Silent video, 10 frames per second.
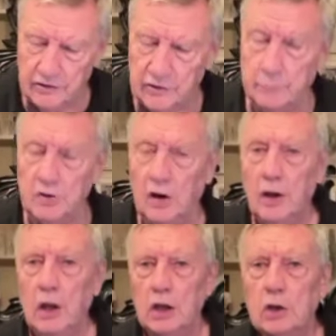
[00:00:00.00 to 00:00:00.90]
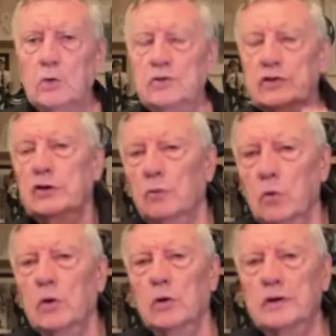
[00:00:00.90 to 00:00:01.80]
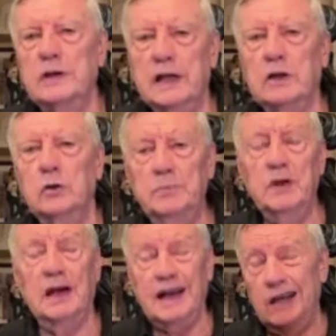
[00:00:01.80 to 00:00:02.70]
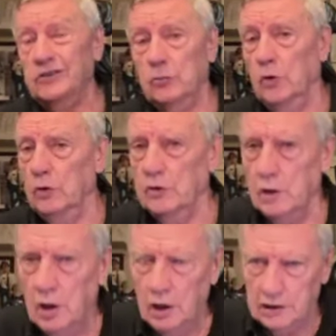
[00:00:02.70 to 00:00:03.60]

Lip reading: Greek scripture uses a word that could be a cuss word.